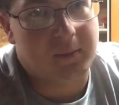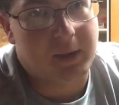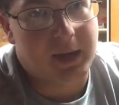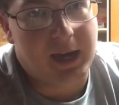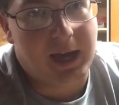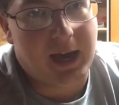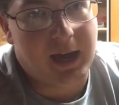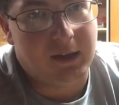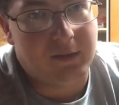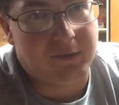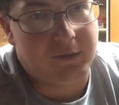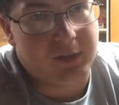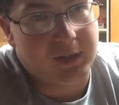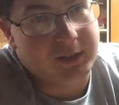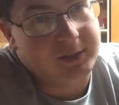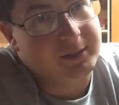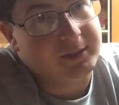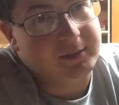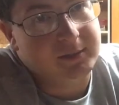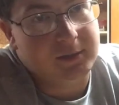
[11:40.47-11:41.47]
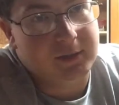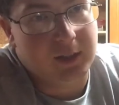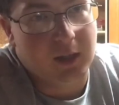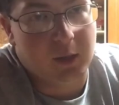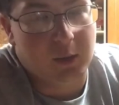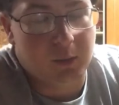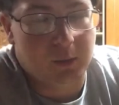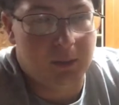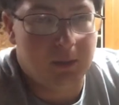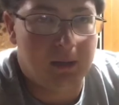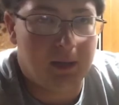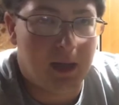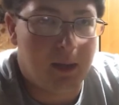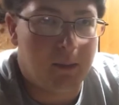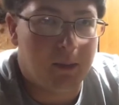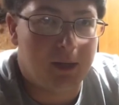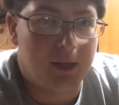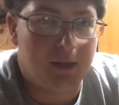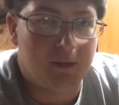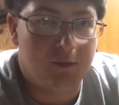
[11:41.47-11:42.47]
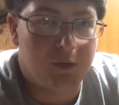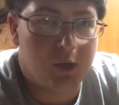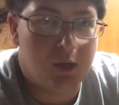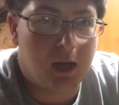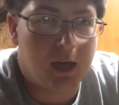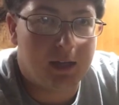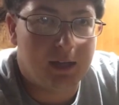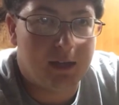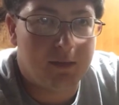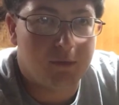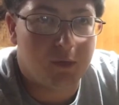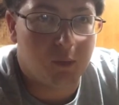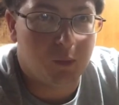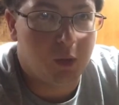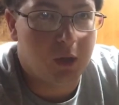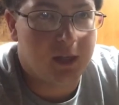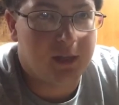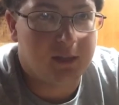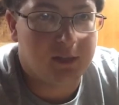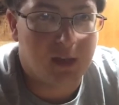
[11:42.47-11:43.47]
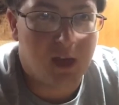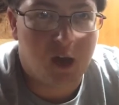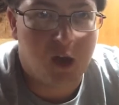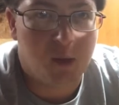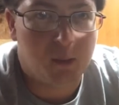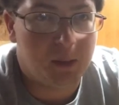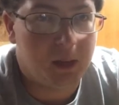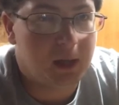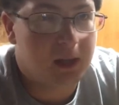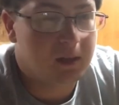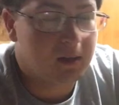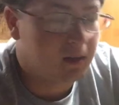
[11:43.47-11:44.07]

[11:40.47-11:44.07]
about how to fish it. So I mean, if you got different ways, comment,